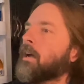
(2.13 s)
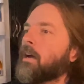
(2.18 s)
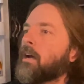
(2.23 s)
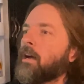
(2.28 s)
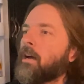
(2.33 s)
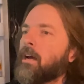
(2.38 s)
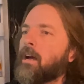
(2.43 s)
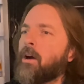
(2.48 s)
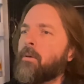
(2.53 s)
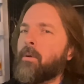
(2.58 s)

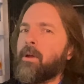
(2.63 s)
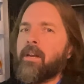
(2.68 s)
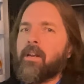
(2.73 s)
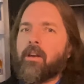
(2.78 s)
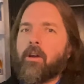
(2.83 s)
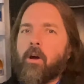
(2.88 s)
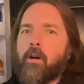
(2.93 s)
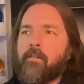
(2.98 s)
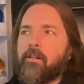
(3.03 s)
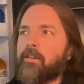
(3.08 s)
I wanted to
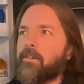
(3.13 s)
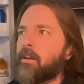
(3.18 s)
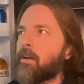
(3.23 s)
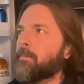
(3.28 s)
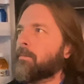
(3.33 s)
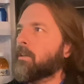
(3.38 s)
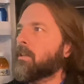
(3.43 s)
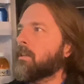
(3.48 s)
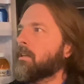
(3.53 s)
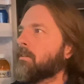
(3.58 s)
go over
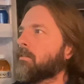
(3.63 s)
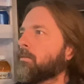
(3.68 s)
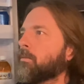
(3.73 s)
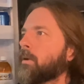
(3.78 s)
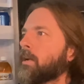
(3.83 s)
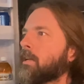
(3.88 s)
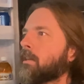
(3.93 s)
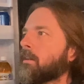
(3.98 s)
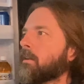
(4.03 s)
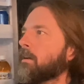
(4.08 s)
something this
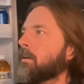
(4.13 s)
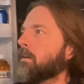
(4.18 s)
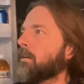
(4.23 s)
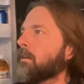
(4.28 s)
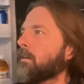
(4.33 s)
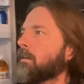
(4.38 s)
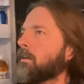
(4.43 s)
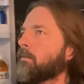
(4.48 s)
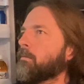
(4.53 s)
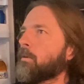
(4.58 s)
week
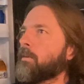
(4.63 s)
that